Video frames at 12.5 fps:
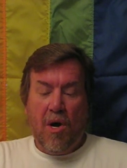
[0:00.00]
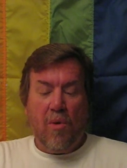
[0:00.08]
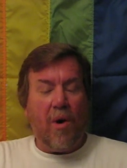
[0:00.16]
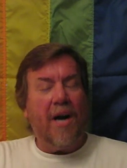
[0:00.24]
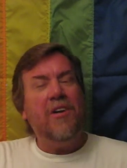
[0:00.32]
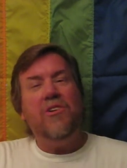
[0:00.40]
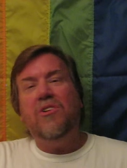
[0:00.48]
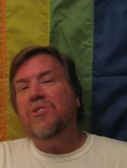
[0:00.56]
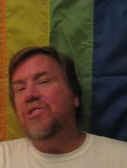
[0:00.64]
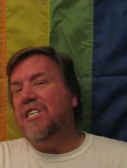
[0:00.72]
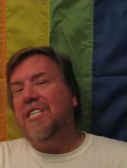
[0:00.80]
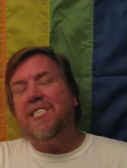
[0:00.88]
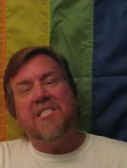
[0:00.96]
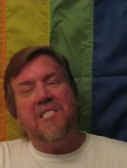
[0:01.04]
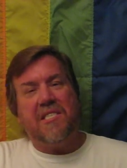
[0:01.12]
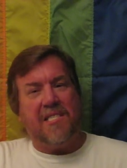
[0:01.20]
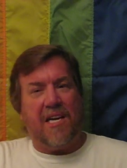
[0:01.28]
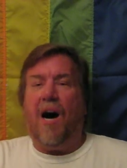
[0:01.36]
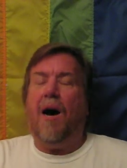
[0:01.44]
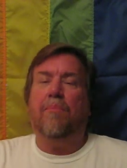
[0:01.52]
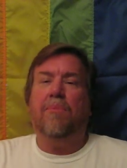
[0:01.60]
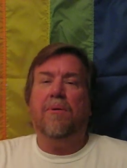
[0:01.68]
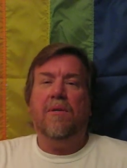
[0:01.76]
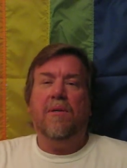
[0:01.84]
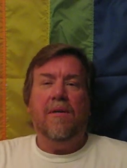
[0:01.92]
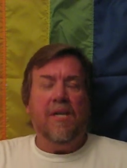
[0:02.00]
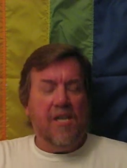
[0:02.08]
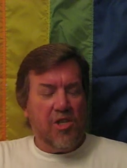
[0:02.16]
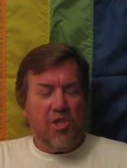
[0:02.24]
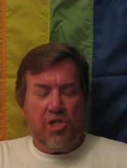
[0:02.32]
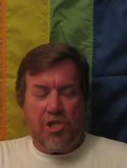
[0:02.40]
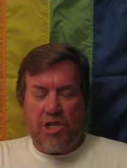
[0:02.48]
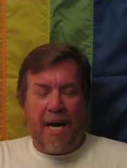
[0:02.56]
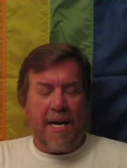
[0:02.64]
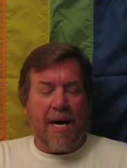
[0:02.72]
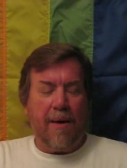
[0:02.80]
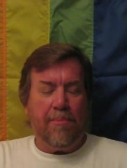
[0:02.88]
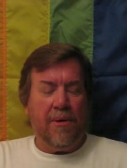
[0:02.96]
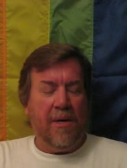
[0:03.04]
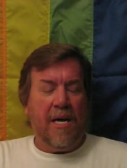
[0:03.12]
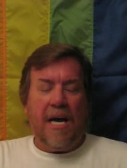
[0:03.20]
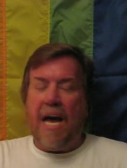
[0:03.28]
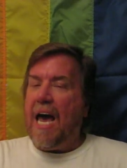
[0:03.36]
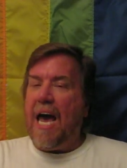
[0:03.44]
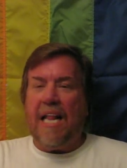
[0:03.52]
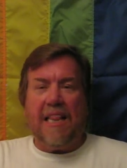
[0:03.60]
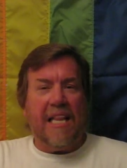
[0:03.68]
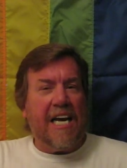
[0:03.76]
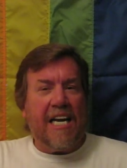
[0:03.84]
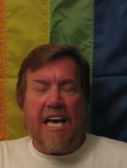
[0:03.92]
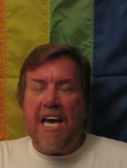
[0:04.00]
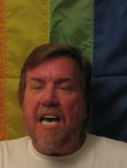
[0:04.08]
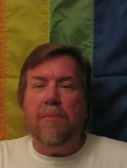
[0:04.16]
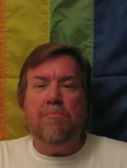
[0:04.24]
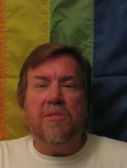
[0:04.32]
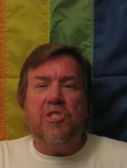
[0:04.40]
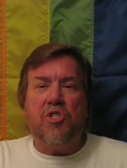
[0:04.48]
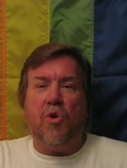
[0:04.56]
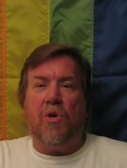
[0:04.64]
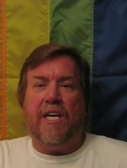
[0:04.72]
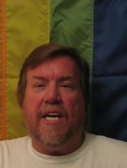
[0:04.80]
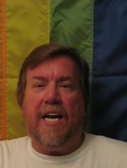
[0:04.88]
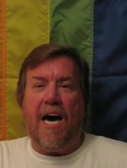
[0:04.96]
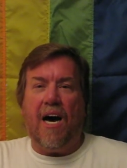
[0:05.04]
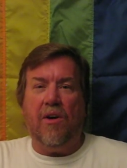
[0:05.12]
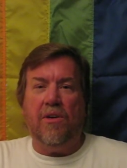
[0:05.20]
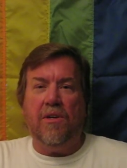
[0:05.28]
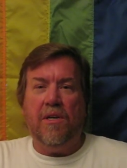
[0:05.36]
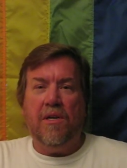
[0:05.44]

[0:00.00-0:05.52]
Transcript: Why don't you just stop, shut up, and let Him sort it out?